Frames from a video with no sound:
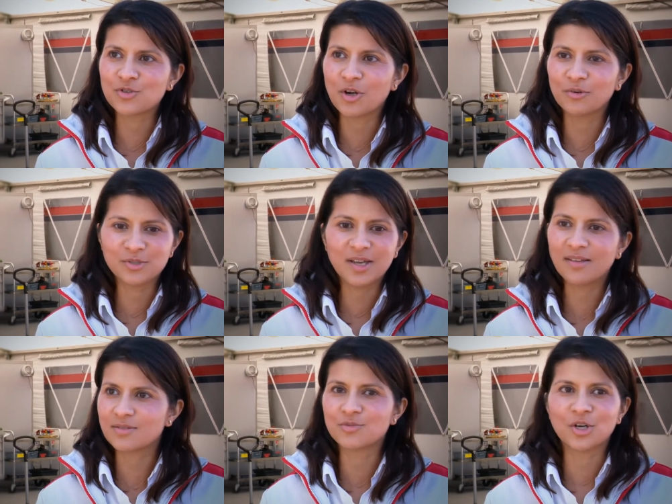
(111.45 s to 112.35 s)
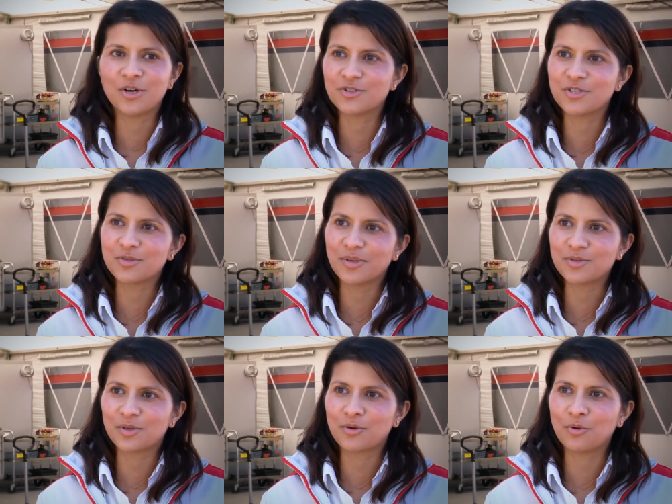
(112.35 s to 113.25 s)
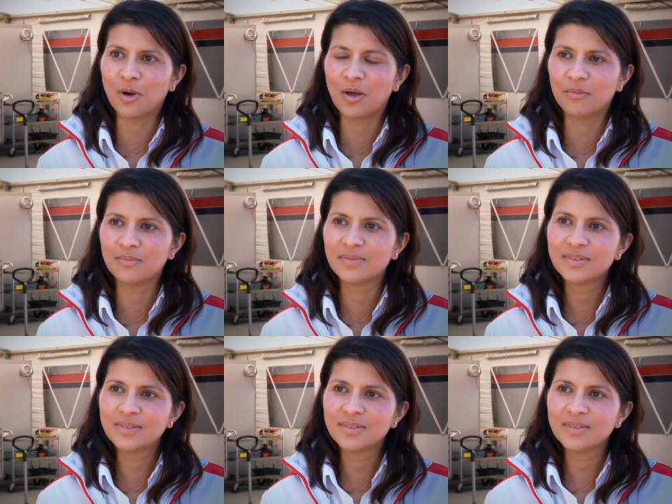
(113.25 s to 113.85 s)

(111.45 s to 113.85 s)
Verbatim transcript: struggle to get some charge into it so I could call home.